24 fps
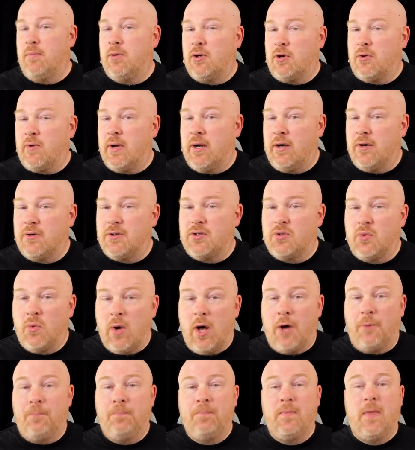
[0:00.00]
non-book readers?
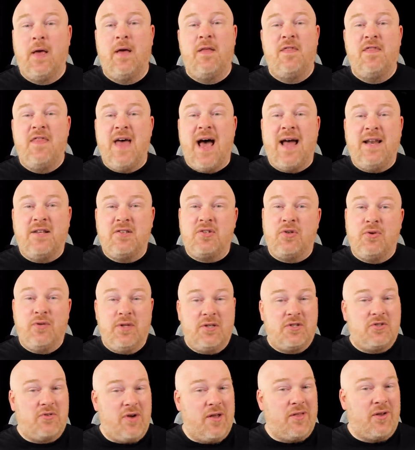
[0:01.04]
Well, that is who
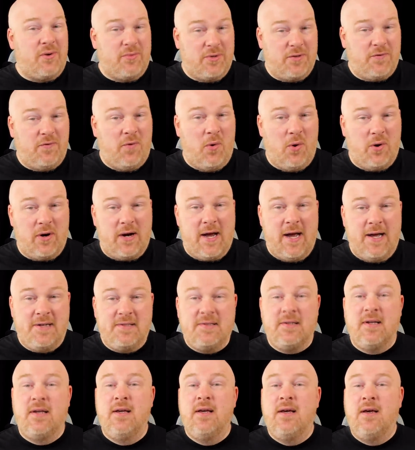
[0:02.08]
this trailer was for,
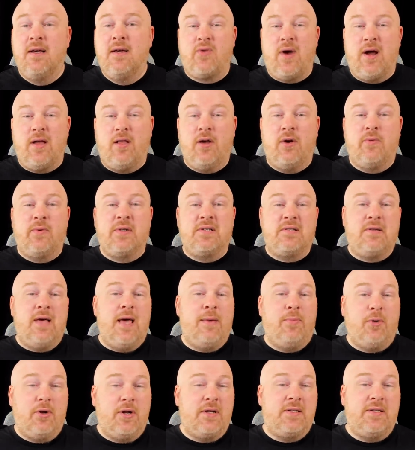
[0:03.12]
guys. The trailer was
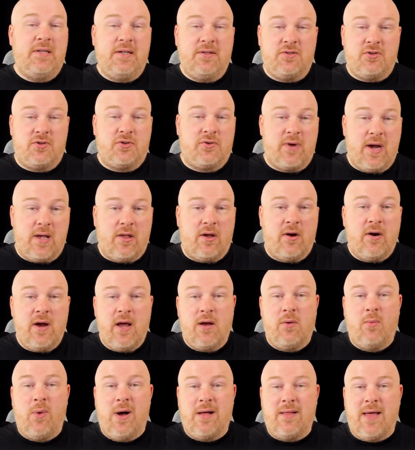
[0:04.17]
labeled a teaser trailer,
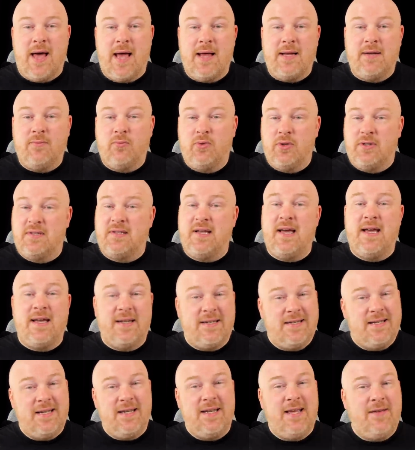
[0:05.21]
and while I would say
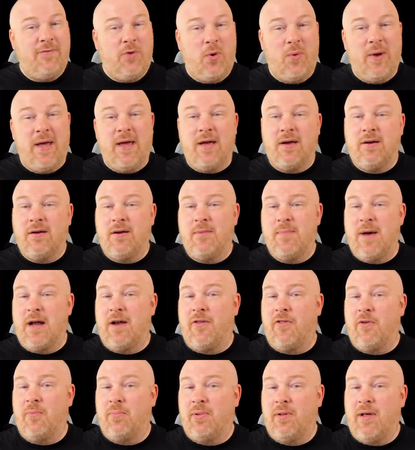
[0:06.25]
it did give away a good
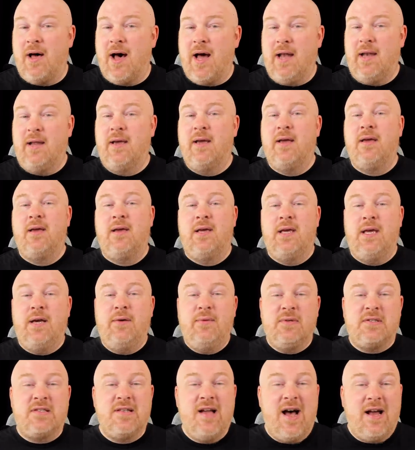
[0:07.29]
amount of the plot,
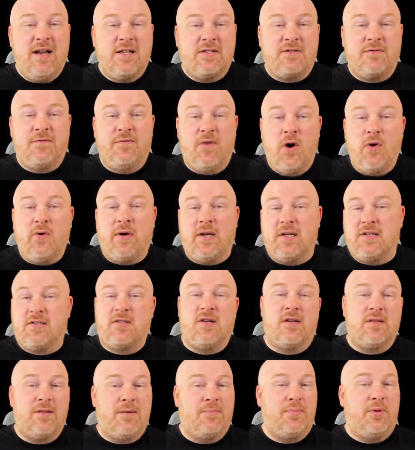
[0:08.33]
it was not as
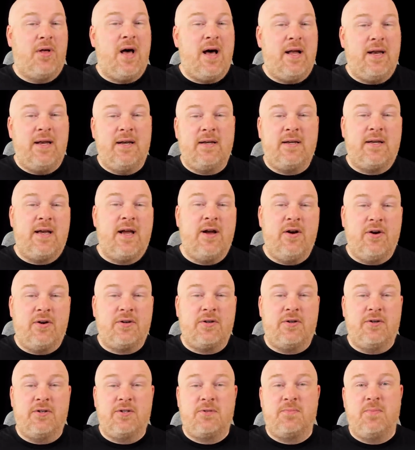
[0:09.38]
focused on the plot and
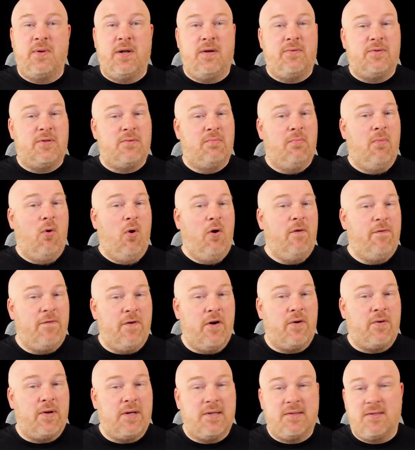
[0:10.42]
characters, but it was more
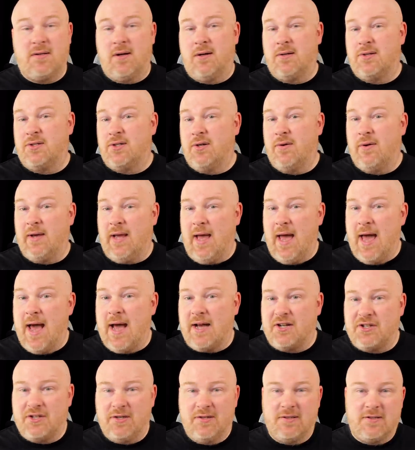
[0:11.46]
focused on showing
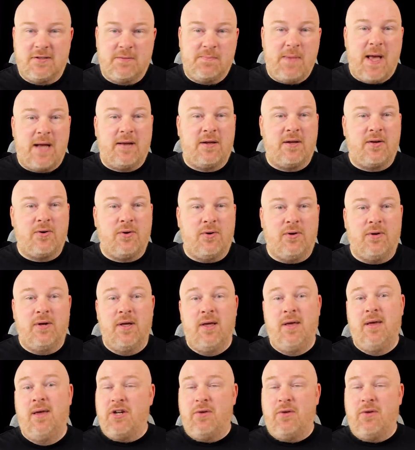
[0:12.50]
action, spectacle,